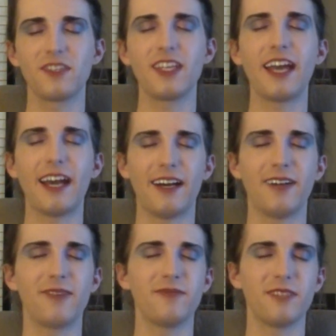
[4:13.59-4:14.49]

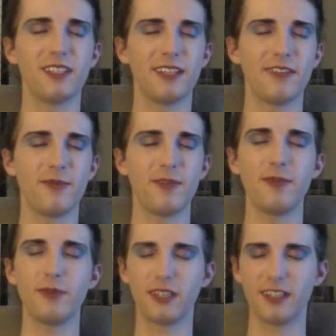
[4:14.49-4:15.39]
Yeah, that loving
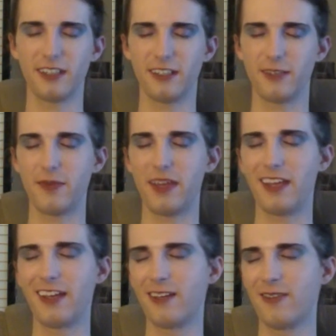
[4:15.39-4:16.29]
people can hurt me.
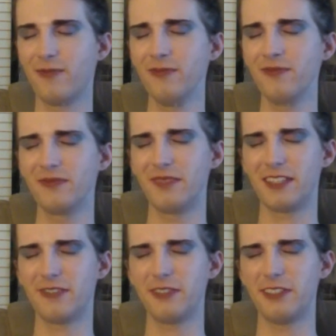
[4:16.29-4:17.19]

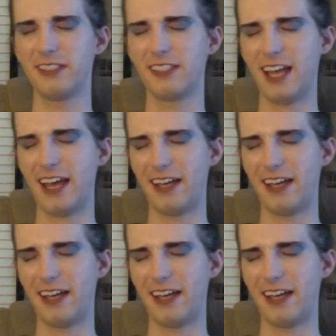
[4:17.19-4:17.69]
That's really sad.